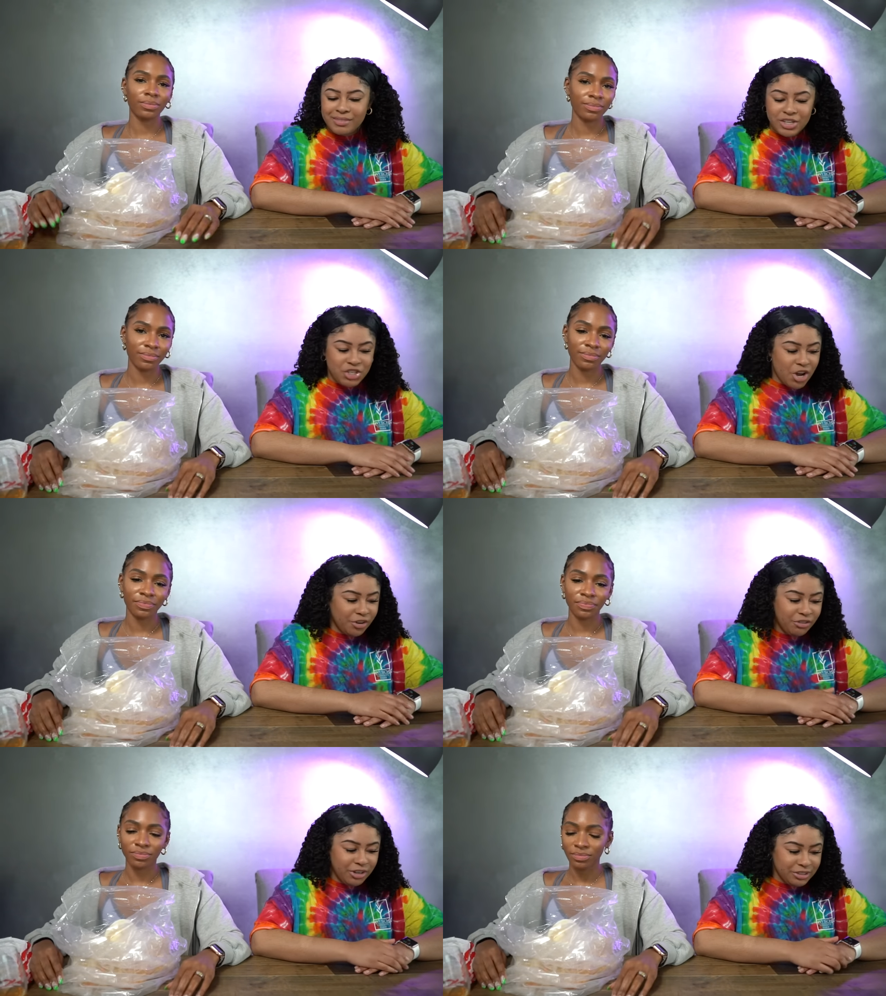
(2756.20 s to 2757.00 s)
Speaker 1: Is she
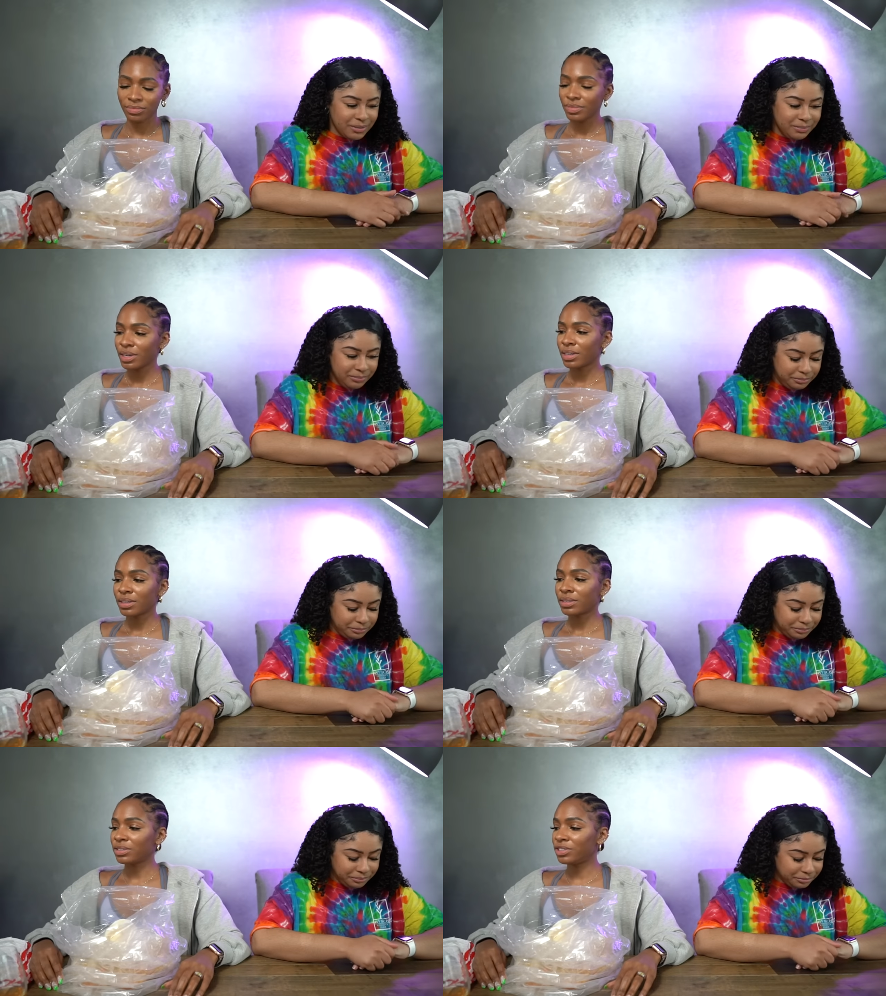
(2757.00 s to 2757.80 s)
hungry or something?
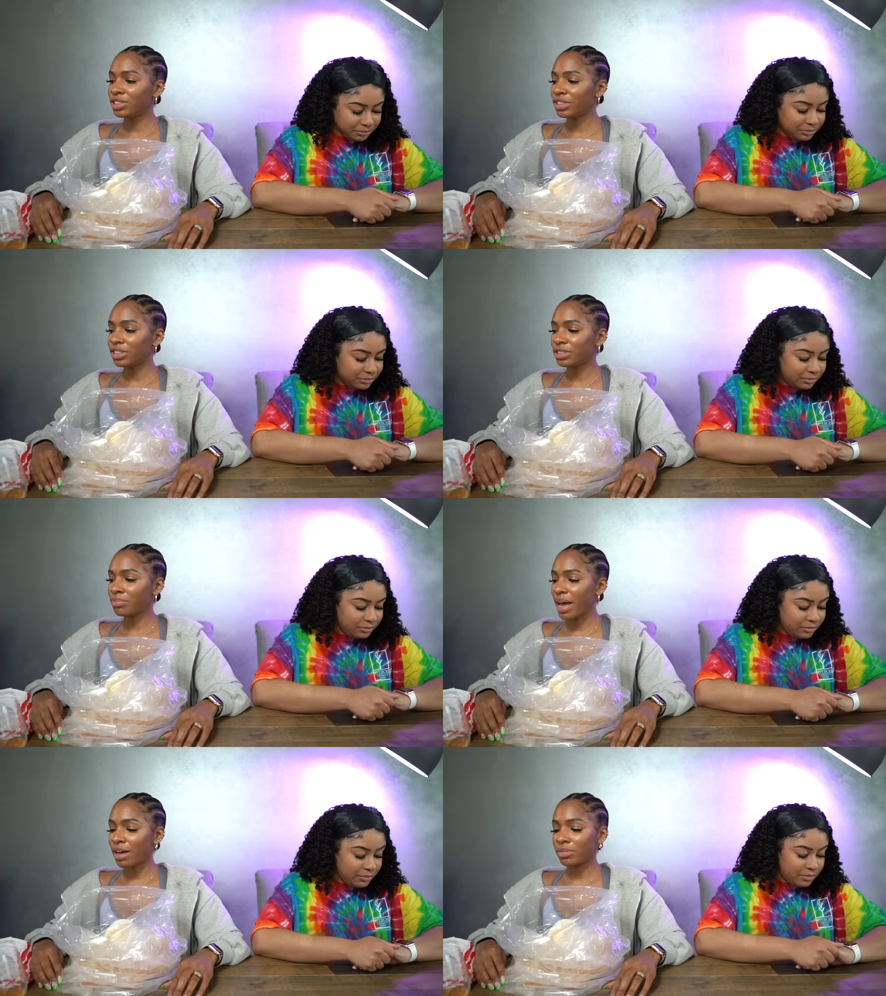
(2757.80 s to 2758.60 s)
She's just
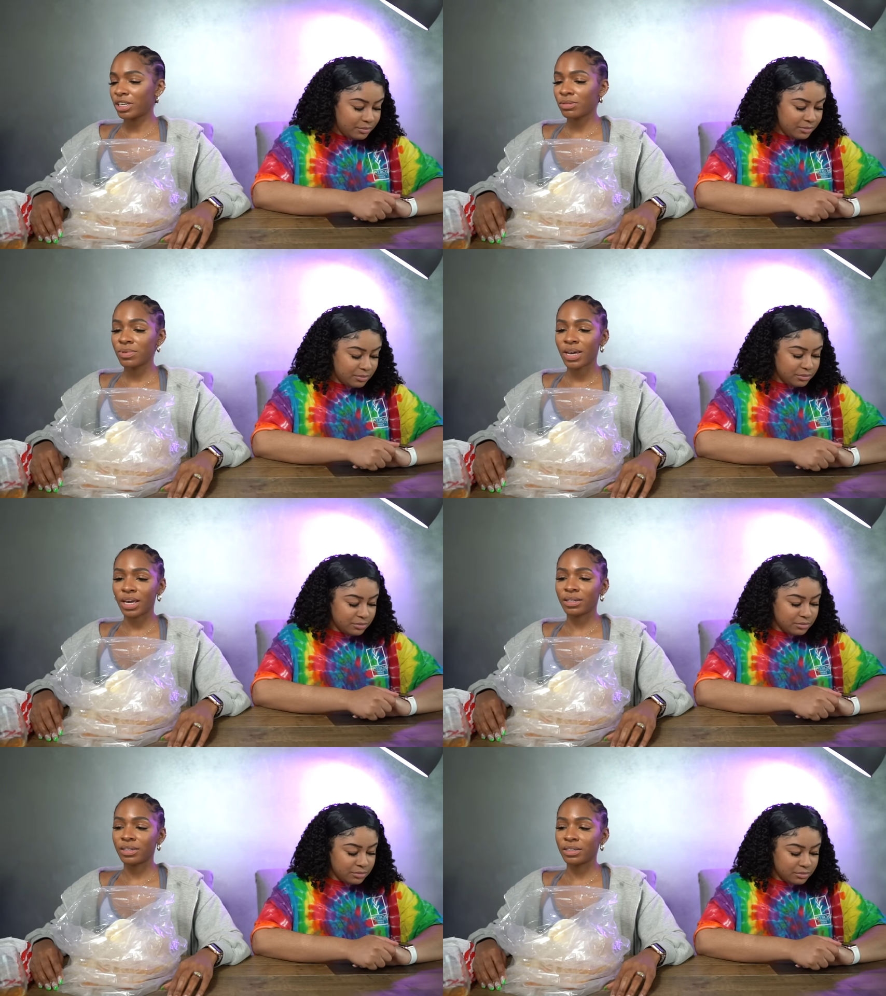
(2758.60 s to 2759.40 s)
mad because we
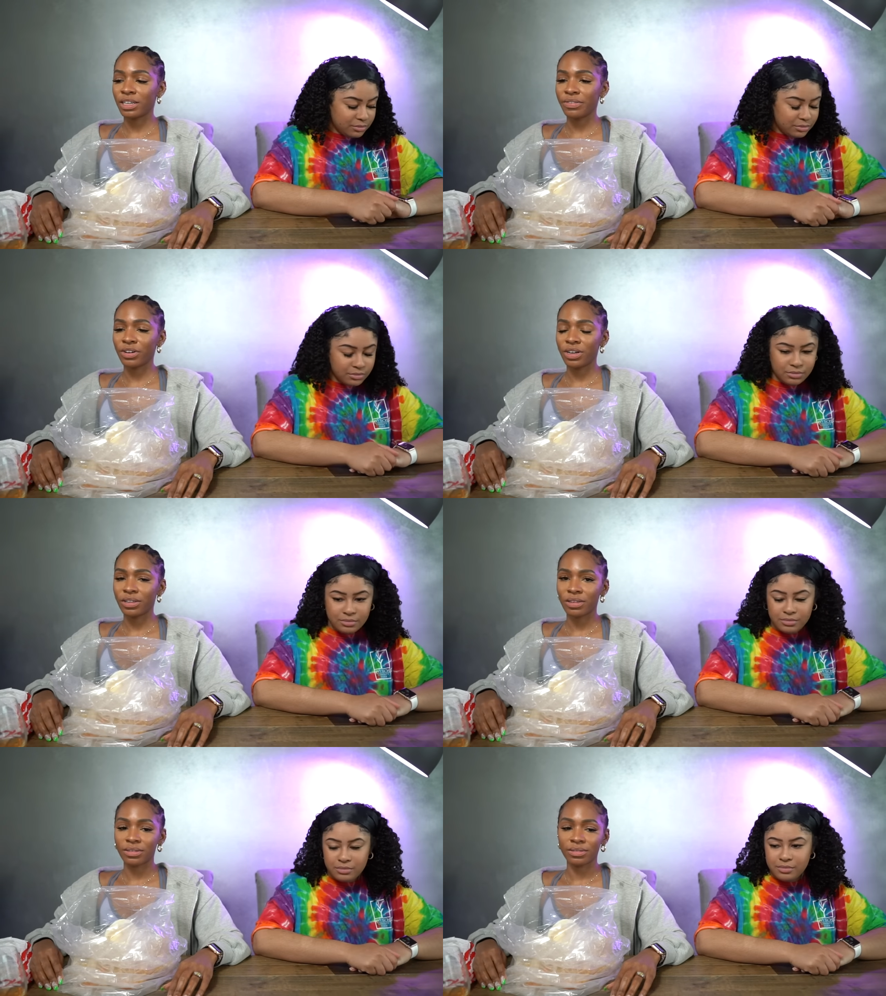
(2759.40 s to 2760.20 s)
ate and didn't give her
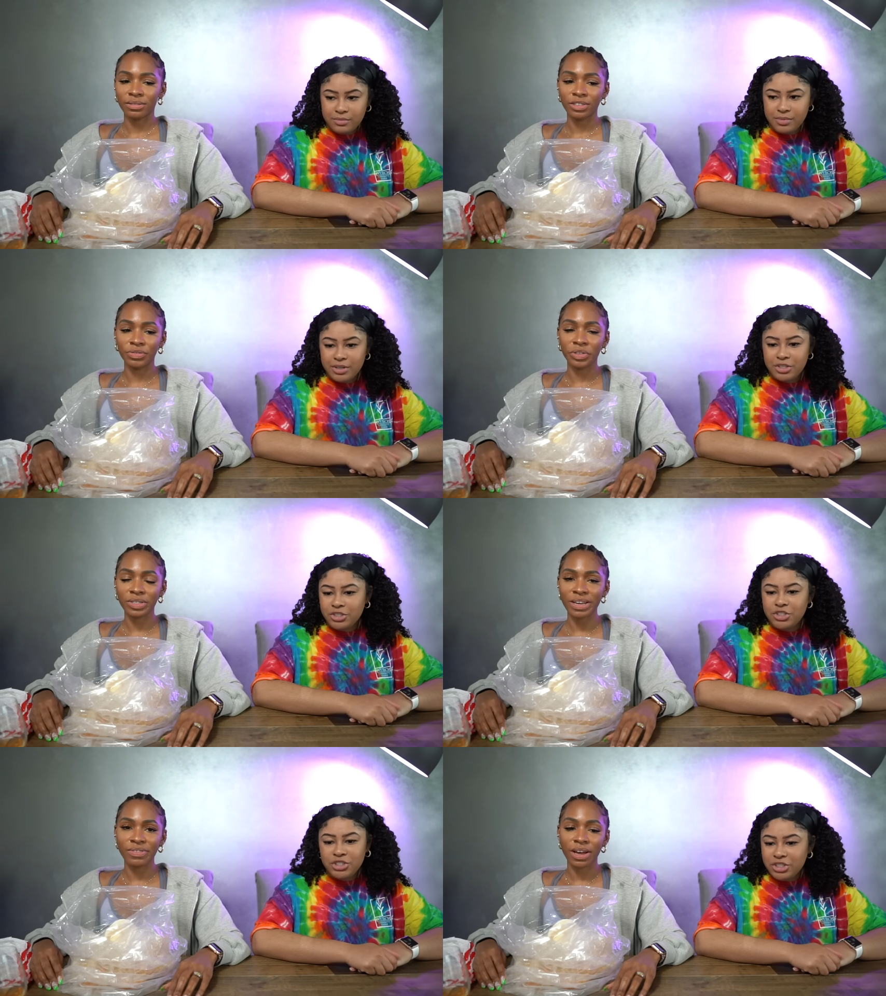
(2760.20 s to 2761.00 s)
nothing. She
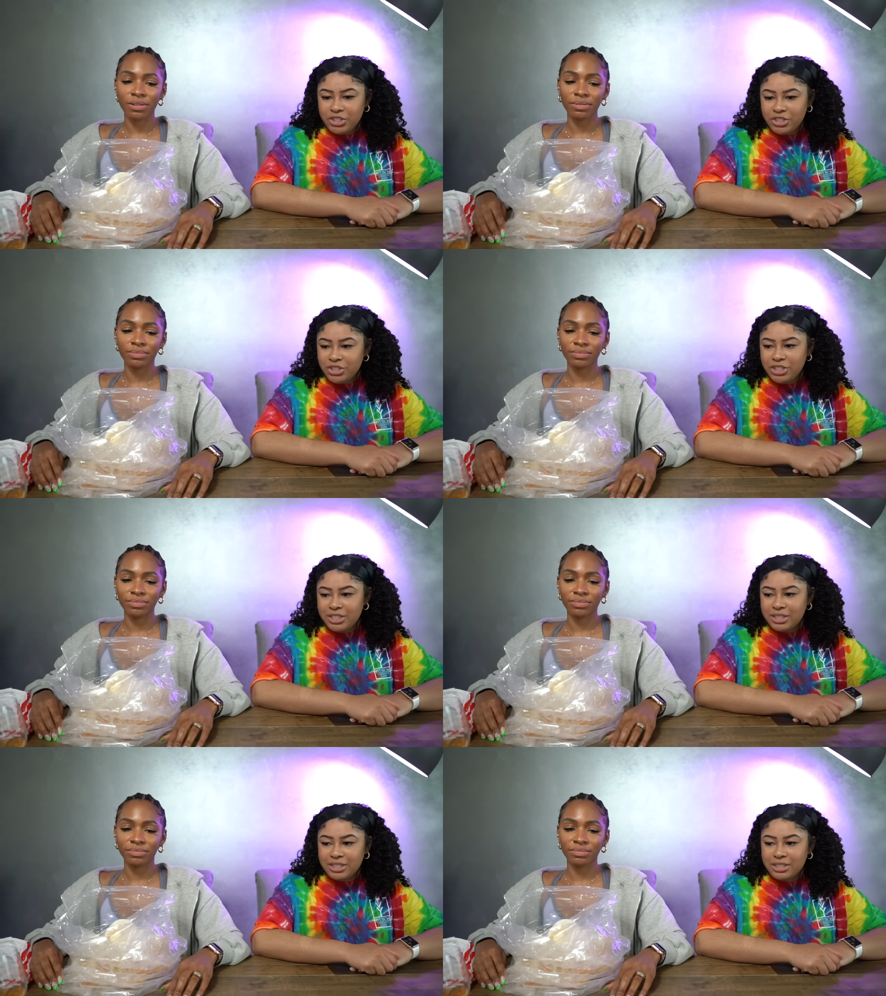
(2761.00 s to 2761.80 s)
feels left she, out.
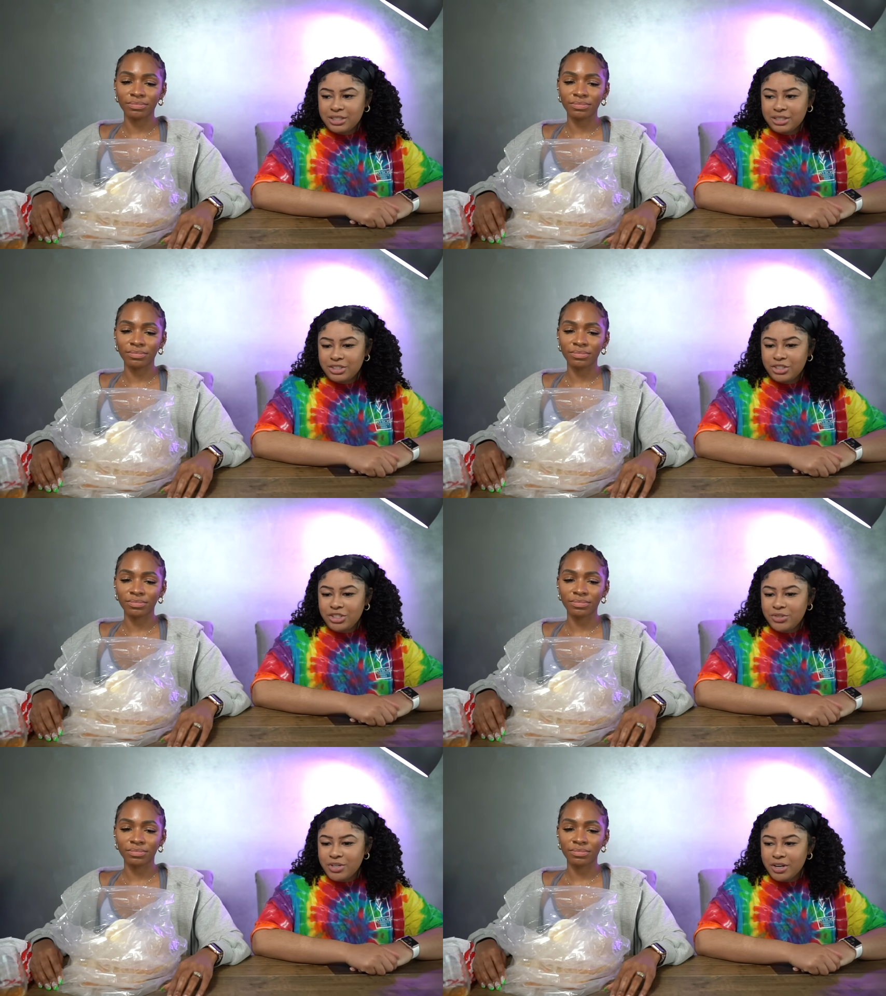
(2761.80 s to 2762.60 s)
She's
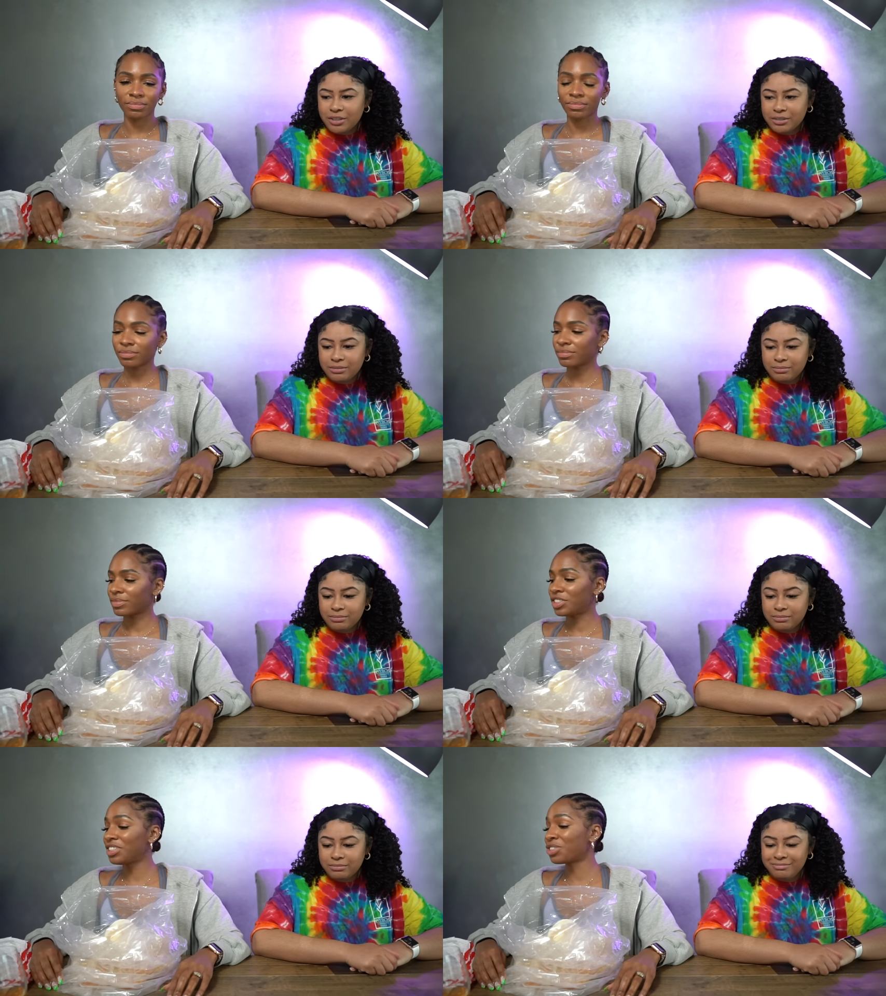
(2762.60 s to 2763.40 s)
Speaker 2: she's too young.
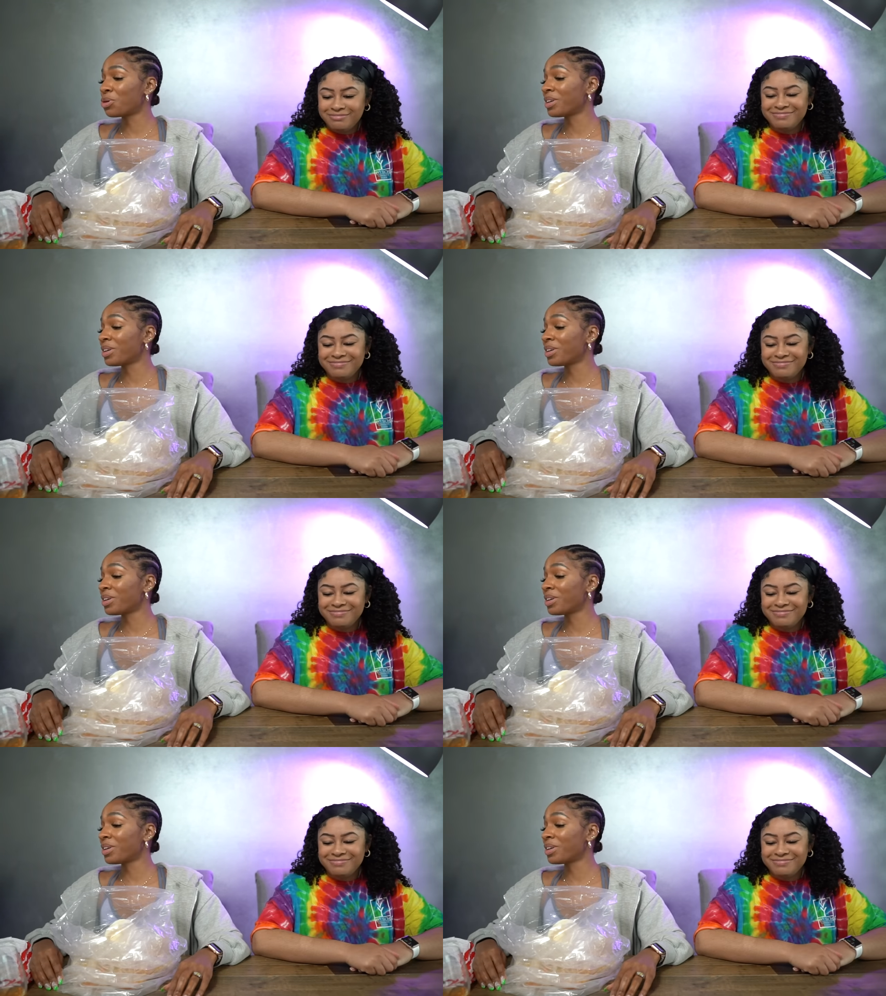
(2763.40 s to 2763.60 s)
Speaker 1: She's too